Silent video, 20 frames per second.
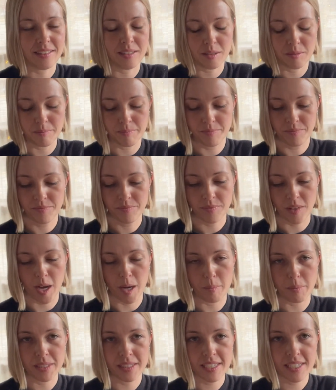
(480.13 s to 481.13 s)
them
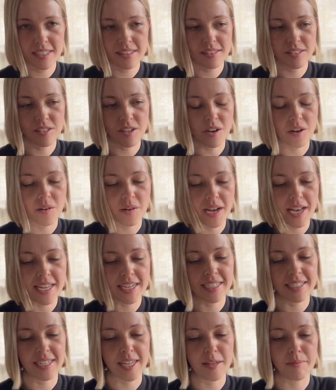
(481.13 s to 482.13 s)
opposite. So I
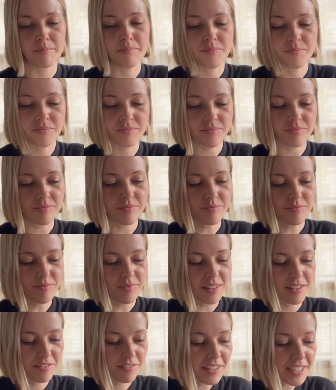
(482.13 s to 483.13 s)
ended up
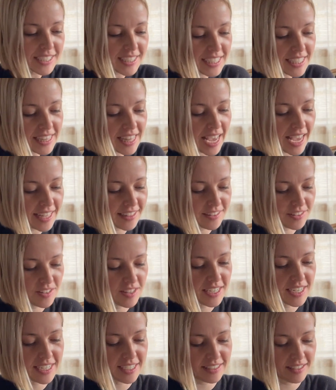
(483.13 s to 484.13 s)
fixing that. So
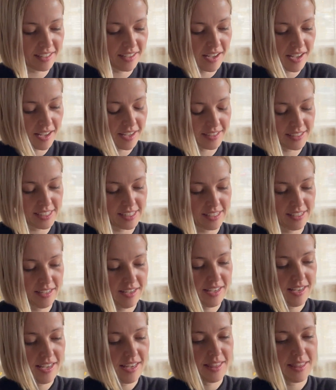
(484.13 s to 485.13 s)
then I cut
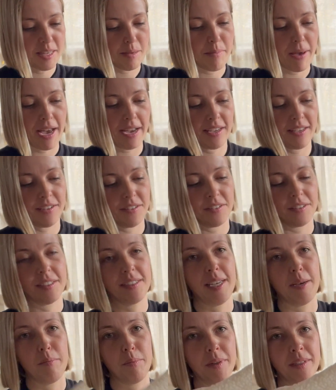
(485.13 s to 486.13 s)
the back yoke
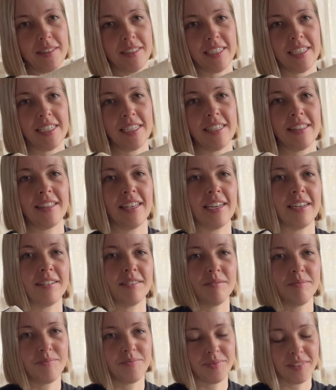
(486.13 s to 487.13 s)
separately and then
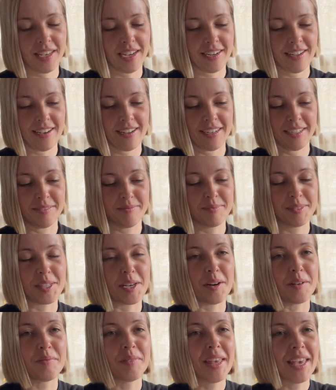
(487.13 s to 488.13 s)
yada yada.
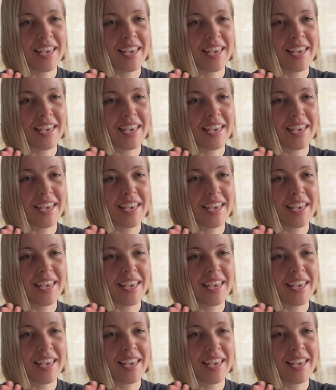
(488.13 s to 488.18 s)
So